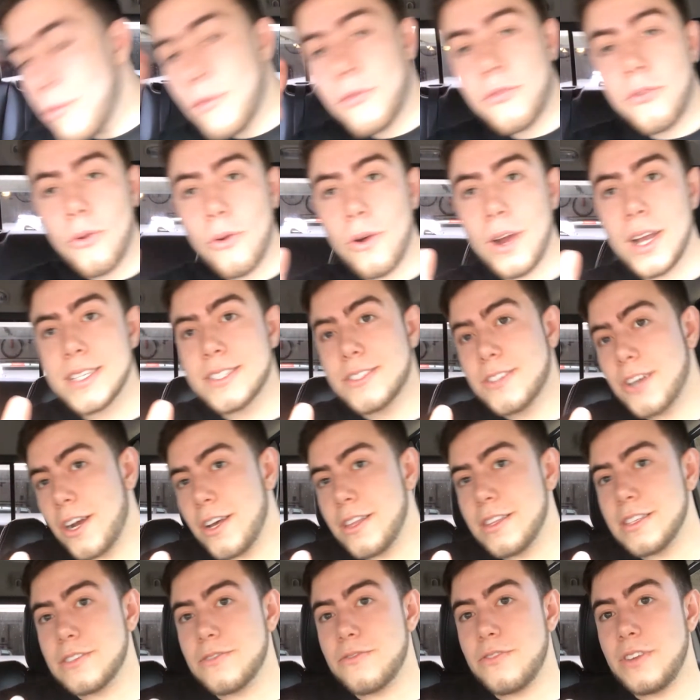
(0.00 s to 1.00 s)
before I
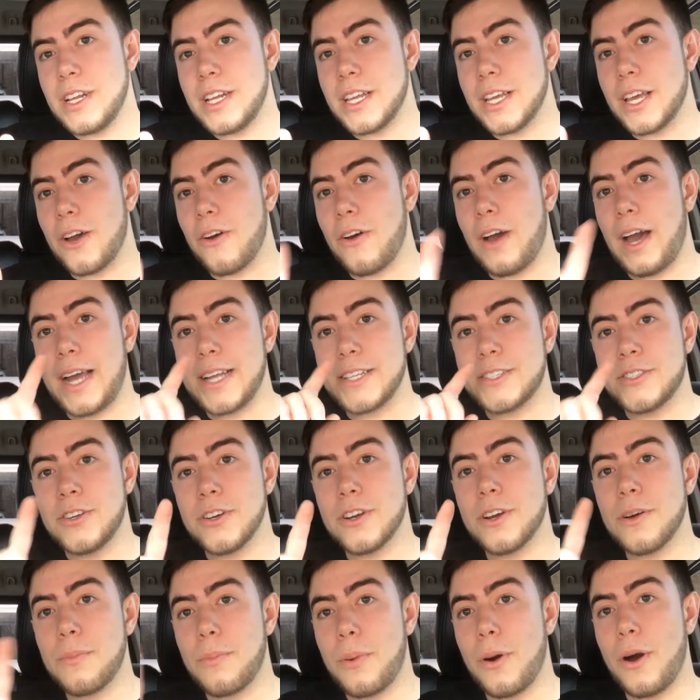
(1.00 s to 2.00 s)
started this video, I
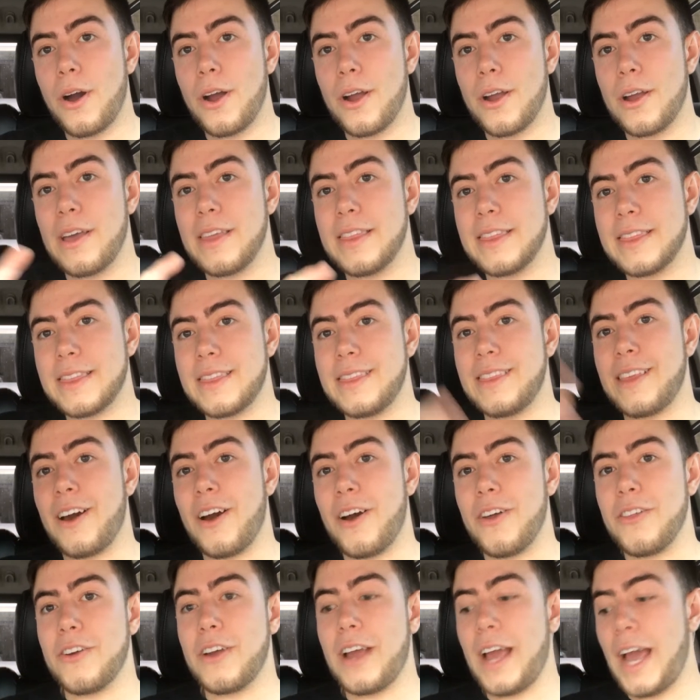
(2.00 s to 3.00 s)
took apart the
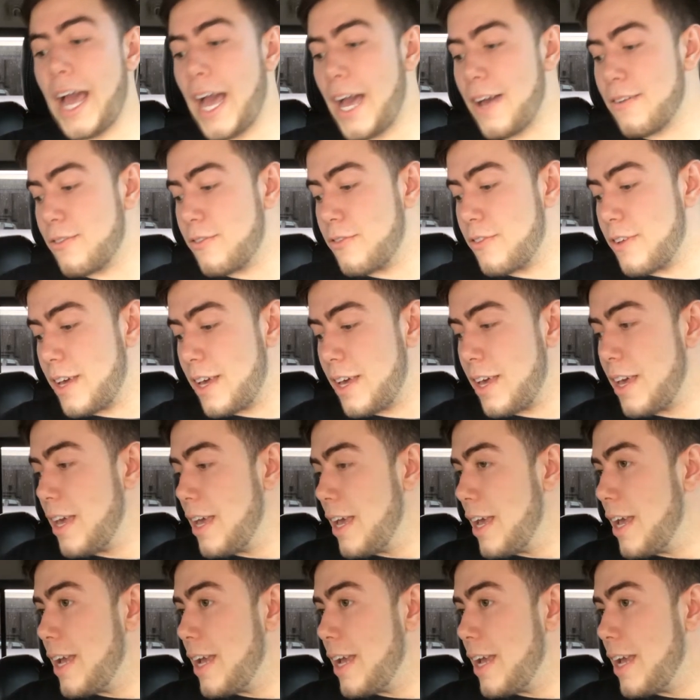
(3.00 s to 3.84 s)
other half of it.